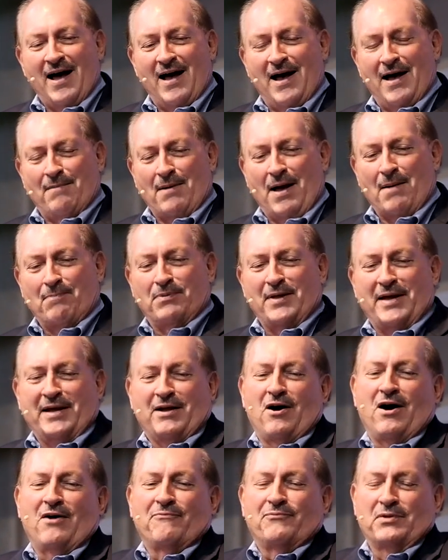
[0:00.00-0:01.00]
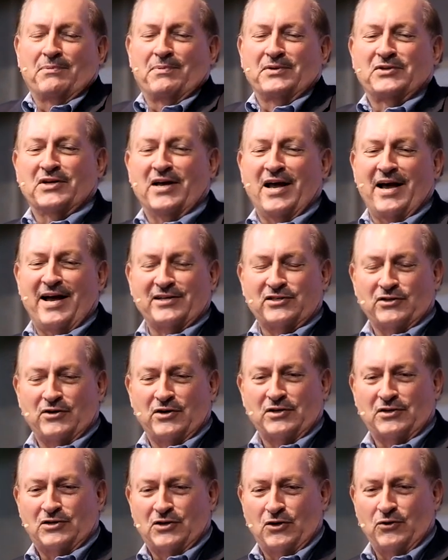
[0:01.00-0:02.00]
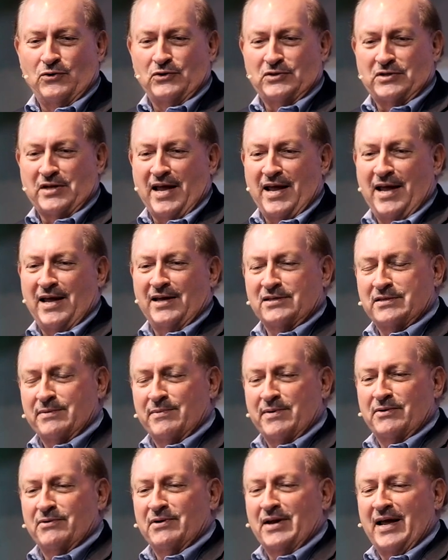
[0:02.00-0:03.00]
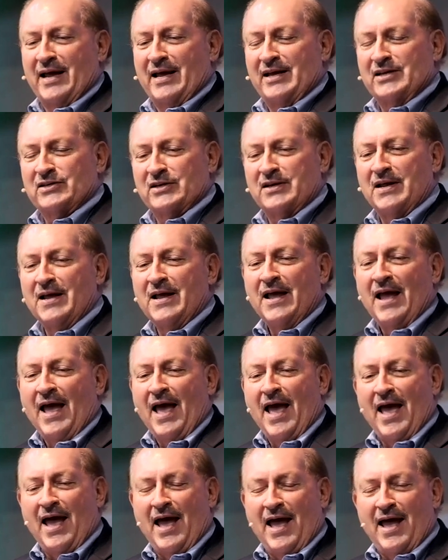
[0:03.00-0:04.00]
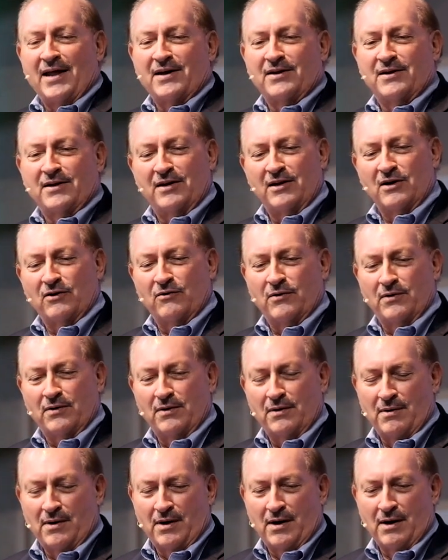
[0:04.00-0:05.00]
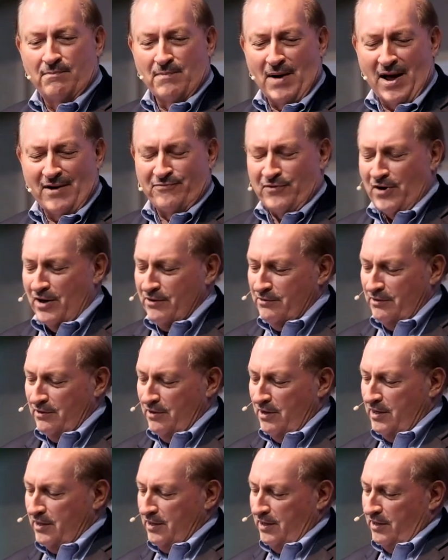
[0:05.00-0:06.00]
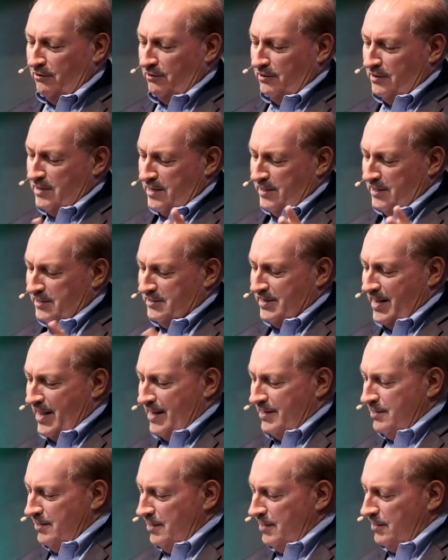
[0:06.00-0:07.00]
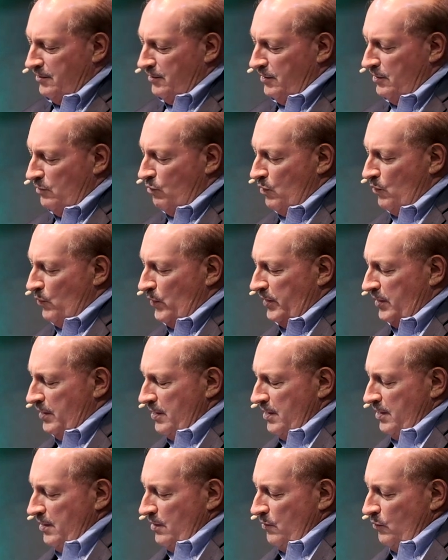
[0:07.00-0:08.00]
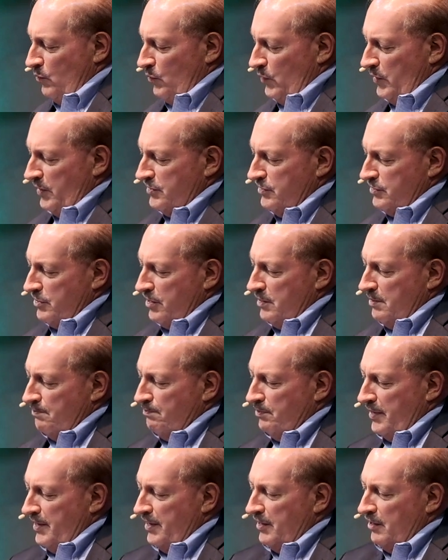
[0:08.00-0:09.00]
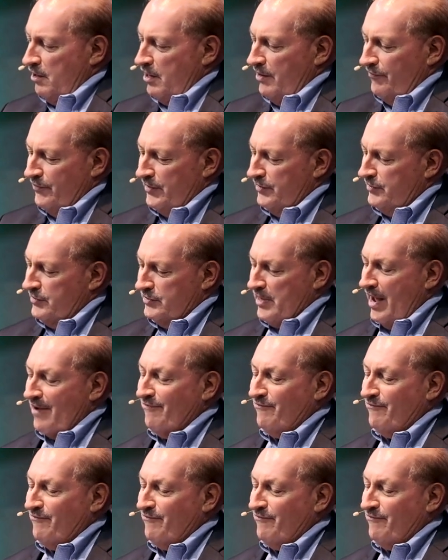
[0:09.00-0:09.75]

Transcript: I play golf with a bunch of guys on Tuesday and some other days, and you know, my father-in-law, you know, Connie's dad, Doug, you know, when we started playing golf here, he